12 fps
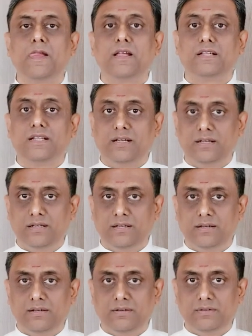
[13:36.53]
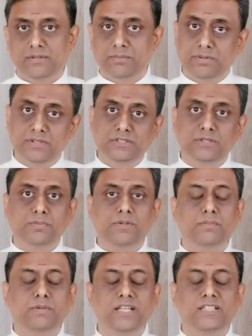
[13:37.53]
The
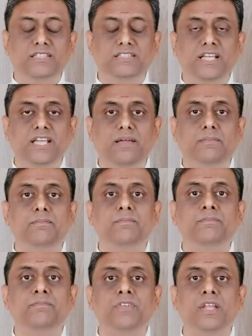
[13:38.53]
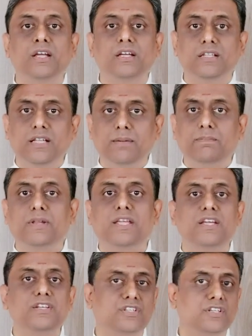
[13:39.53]
principle being the same, the
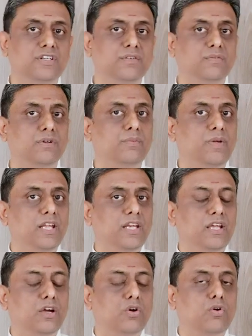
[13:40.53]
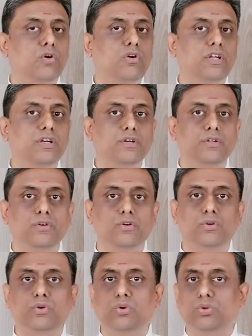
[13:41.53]
application will vary according to
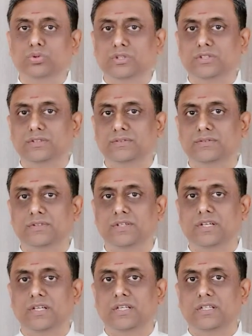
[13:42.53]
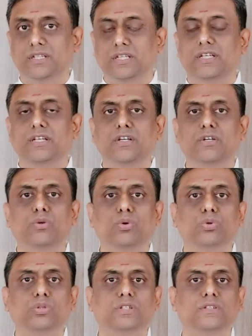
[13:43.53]
your growth, the inner
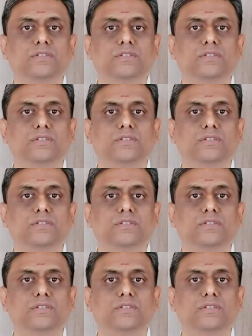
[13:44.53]
growth.